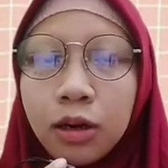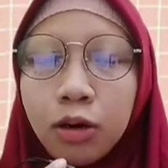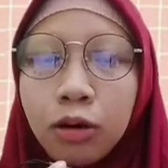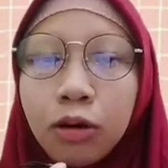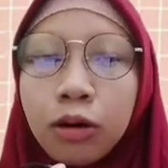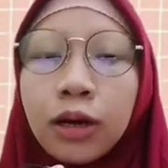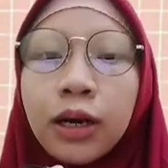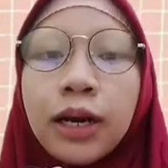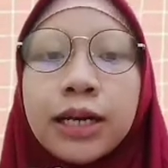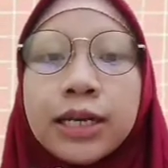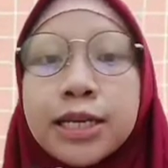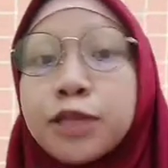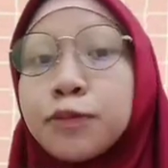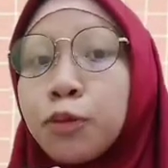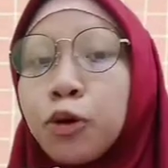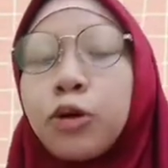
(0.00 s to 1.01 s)
or the
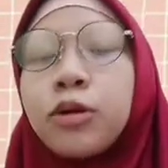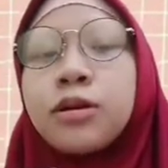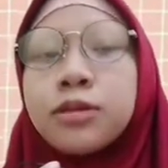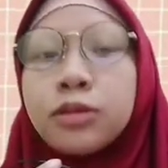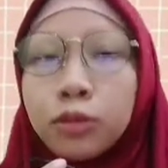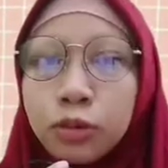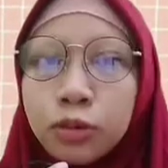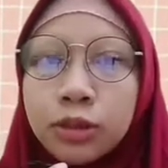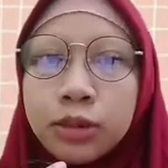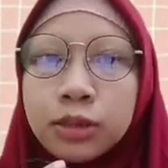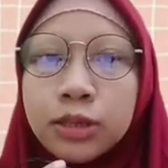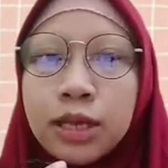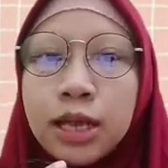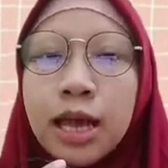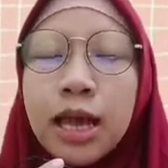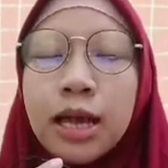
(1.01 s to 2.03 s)
spoken discourse.